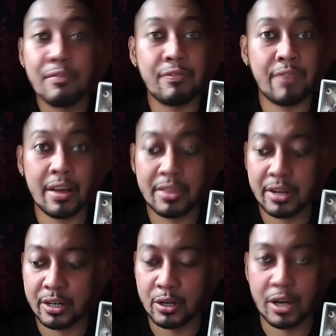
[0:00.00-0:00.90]

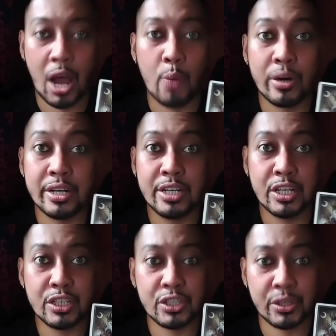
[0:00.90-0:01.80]
fatherhood, our
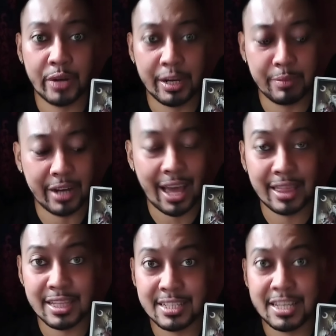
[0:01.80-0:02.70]
nurturing, but at
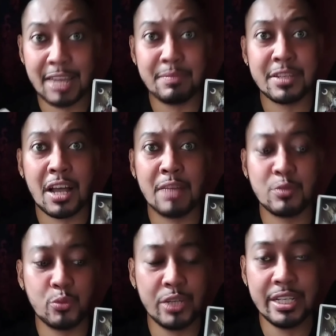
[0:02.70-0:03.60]
the same time
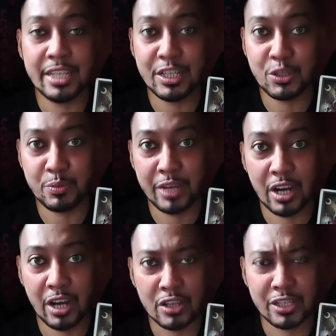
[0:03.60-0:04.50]
we need to be
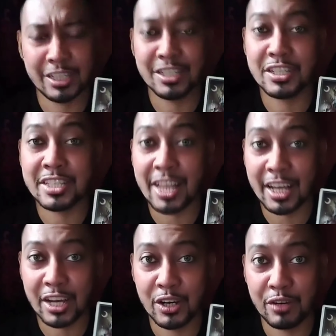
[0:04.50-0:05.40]
logical, just like
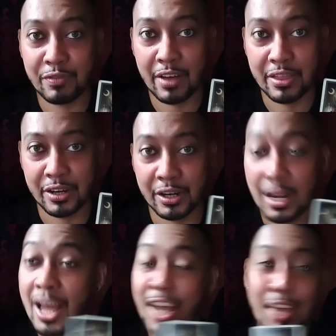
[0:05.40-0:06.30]
a good father.
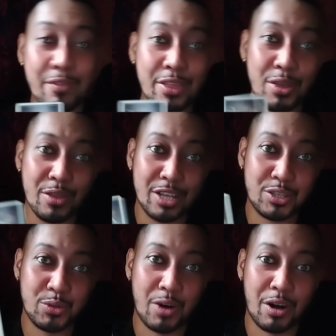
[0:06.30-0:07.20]
Even though that
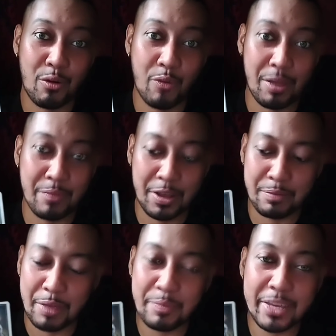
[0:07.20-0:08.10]
you are a woman,
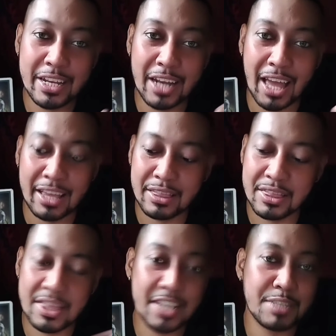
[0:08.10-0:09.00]
maybe like
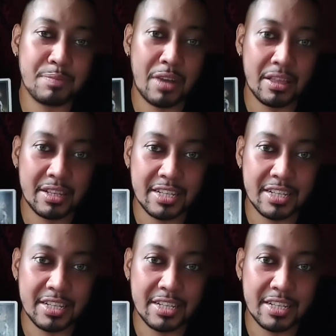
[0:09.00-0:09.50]
this month,